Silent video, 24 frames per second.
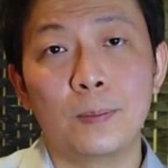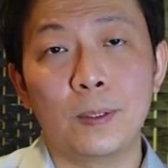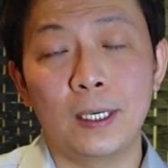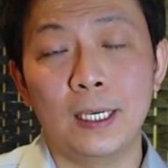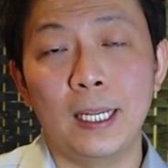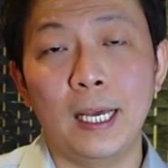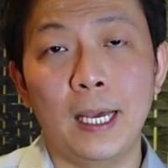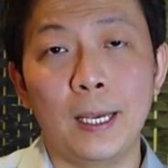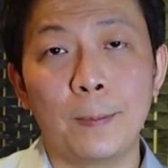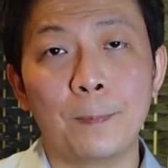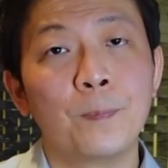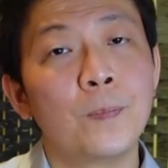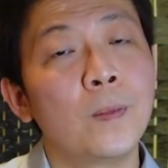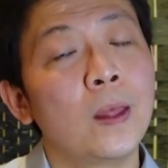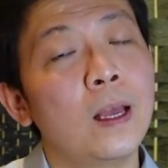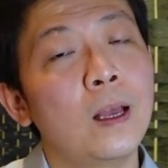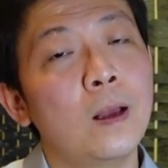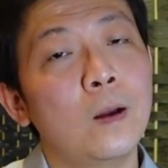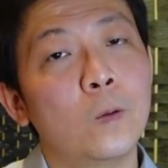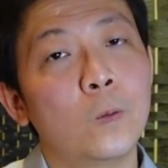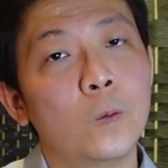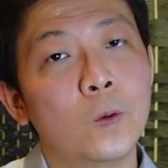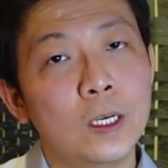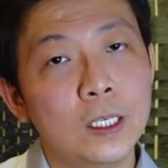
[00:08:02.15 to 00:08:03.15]
per day,
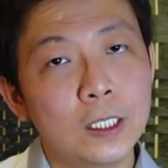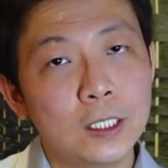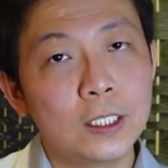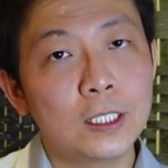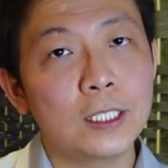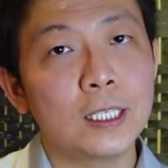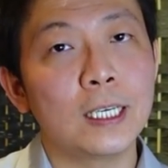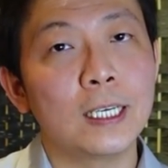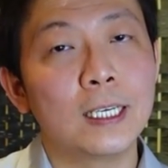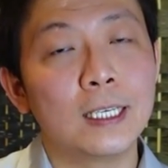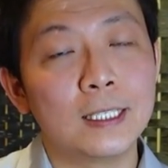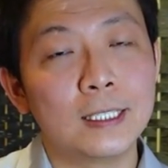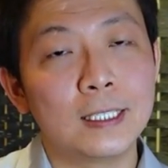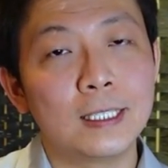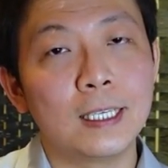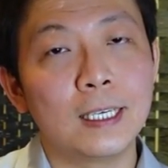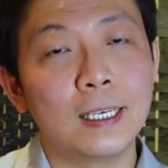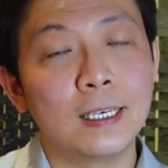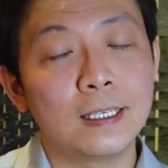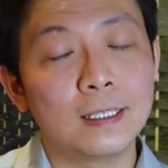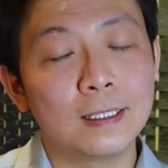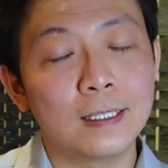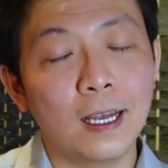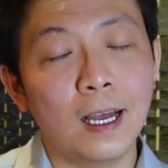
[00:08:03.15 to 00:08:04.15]
which is
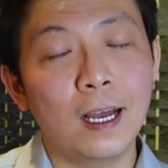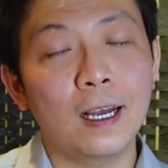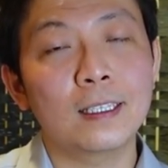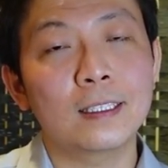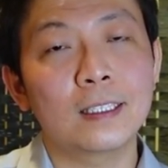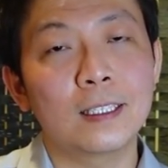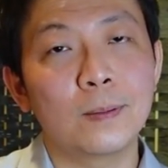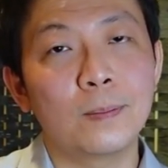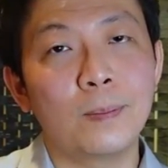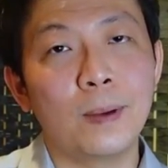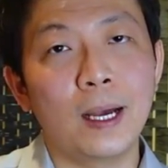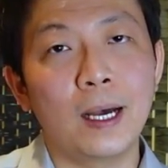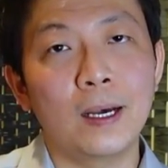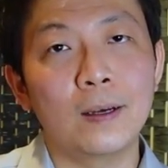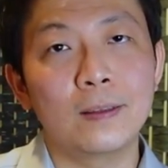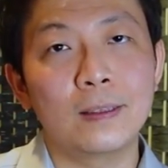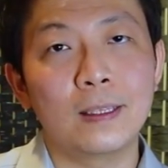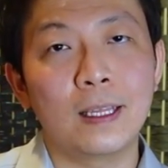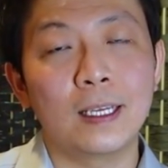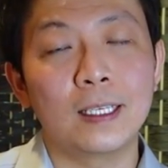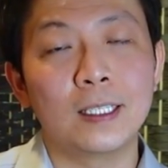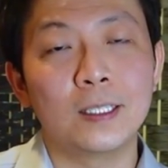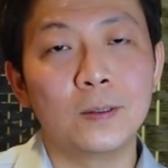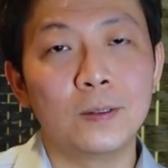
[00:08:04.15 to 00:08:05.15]
the exact amount
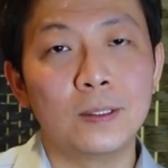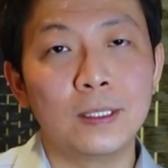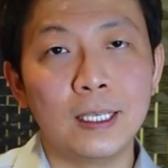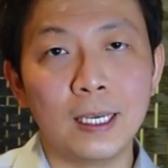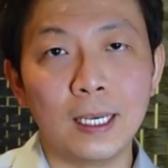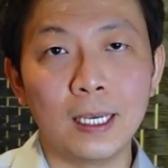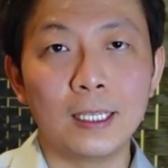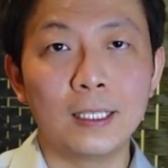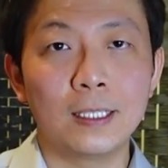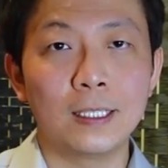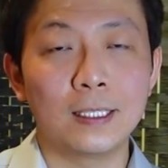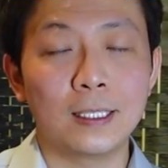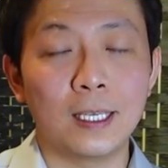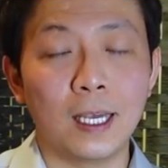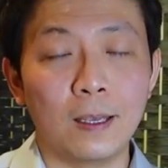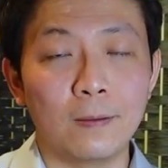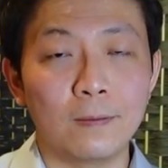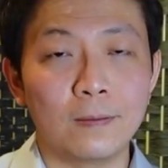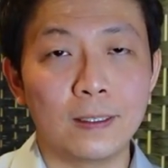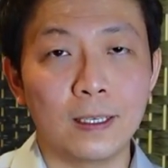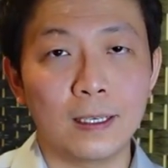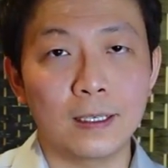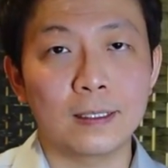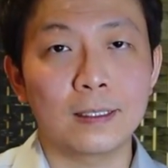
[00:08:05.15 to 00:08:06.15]
that you need to
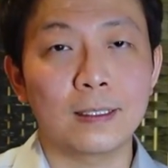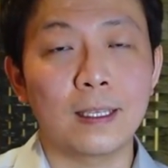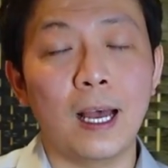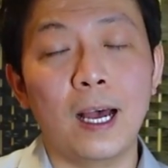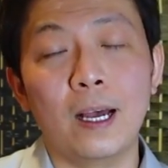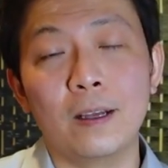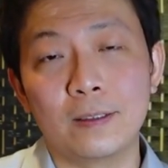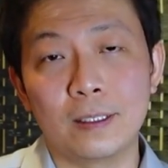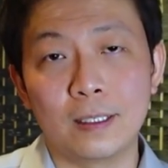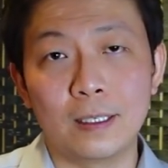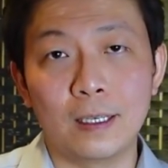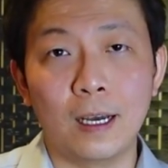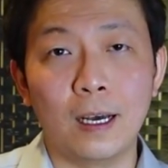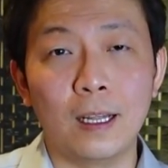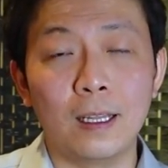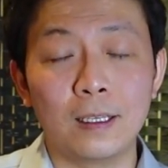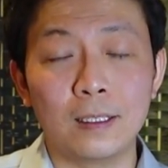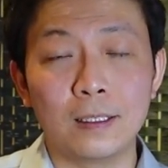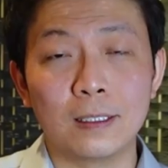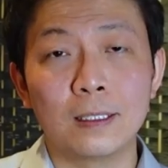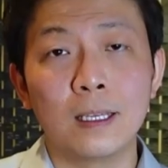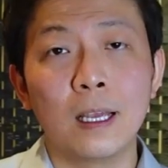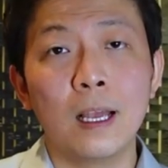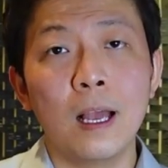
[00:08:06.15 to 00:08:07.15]
save
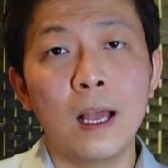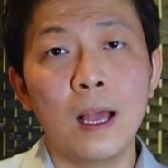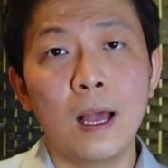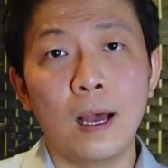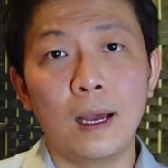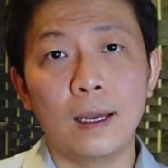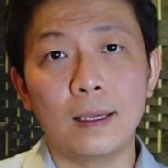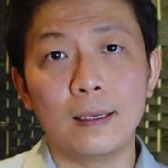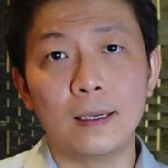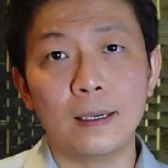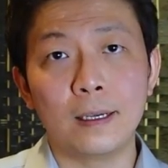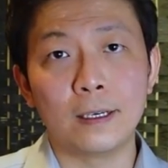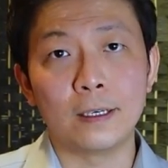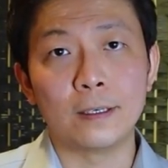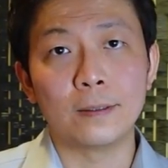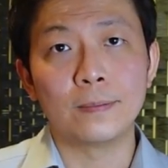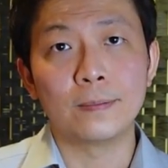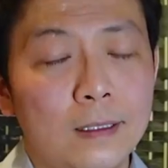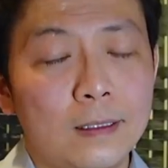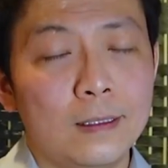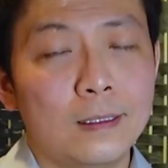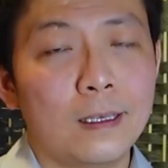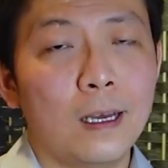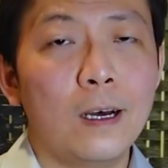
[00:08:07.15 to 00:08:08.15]
$6,000 a year.
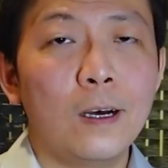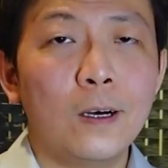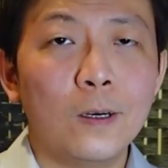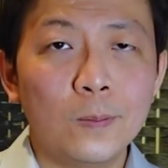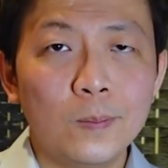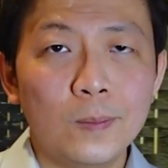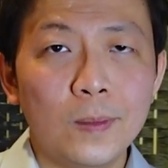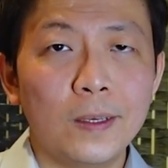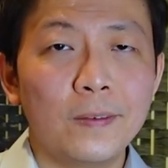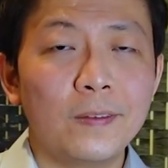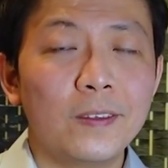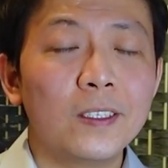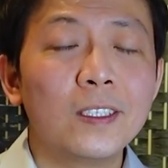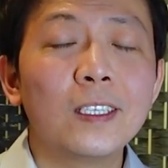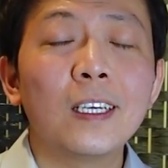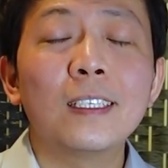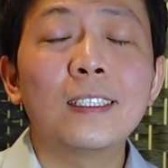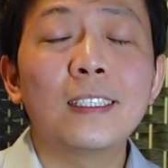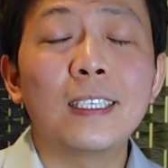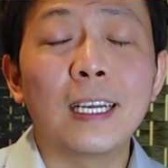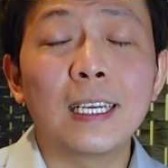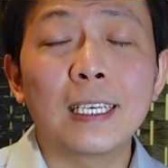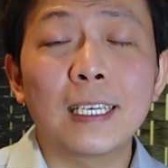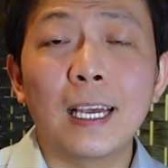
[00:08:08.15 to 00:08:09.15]
So if you
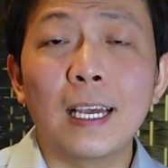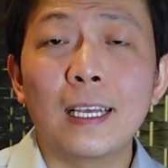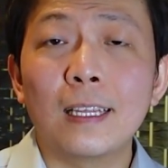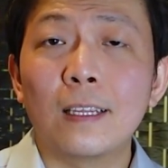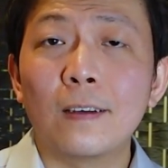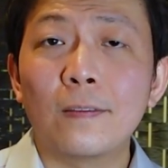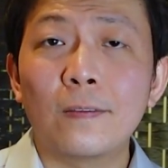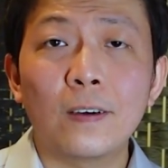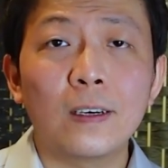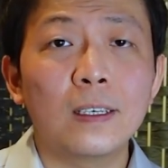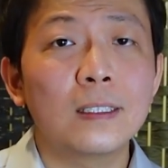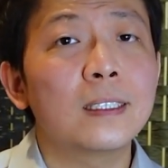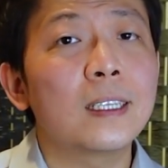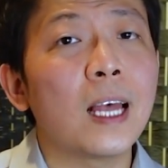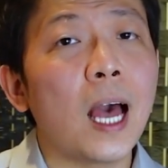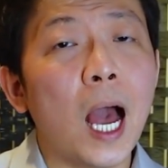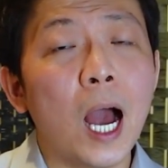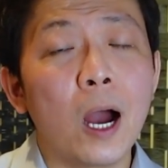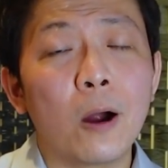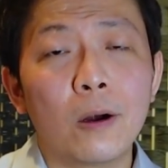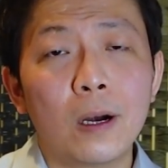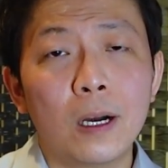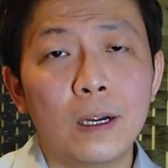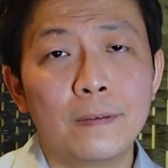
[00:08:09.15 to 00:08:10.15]
just dedicate the first
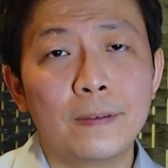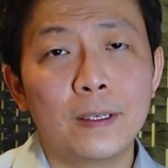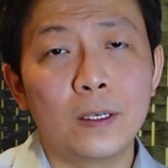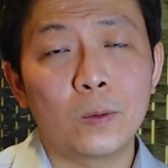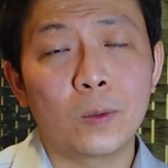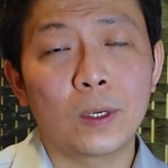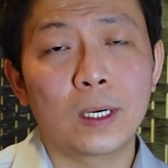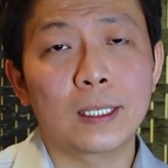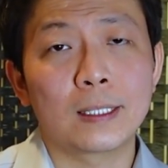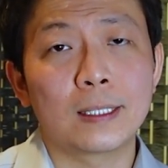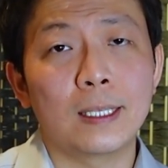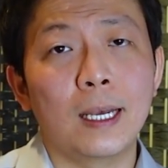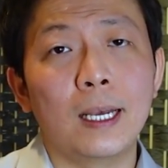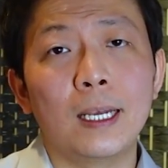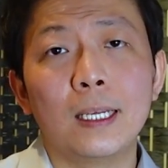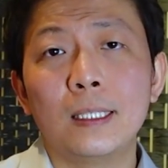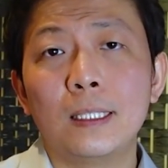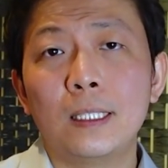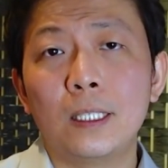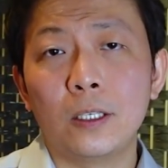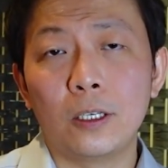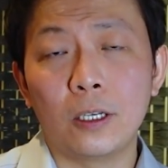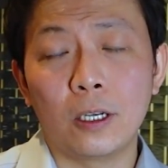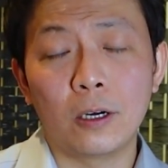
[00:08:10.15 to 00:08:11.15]
hour of your workday
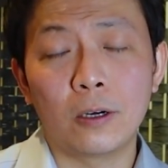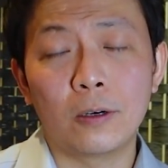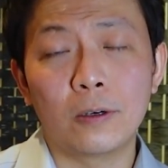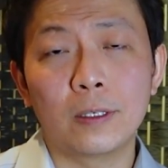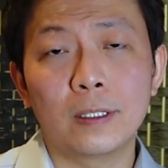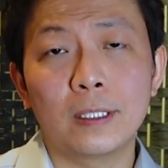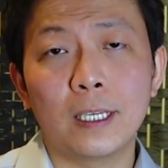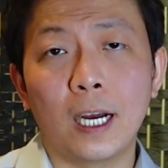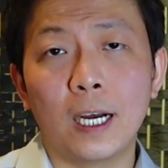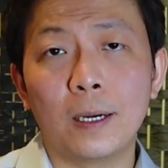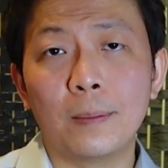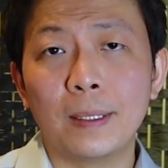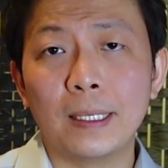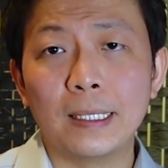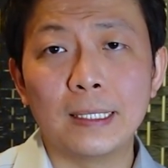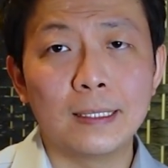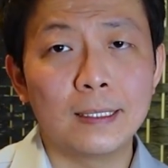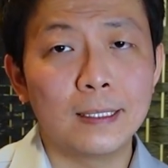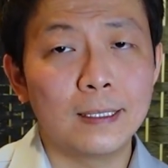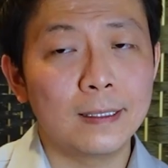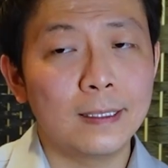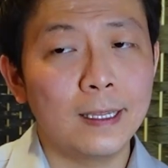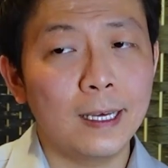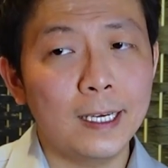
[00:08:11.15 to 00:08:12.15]
to your
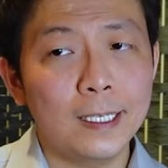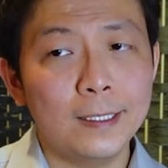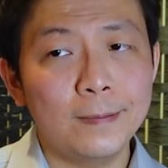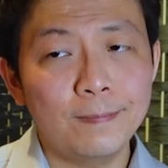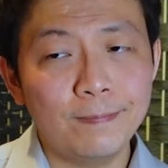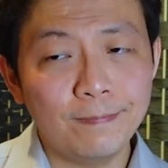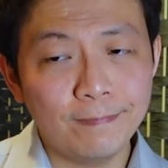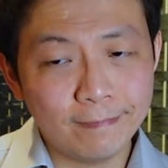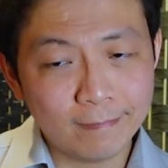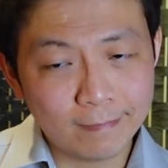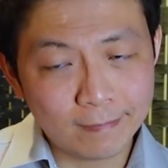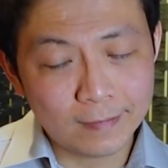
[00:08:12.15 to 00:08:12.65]
retirement, then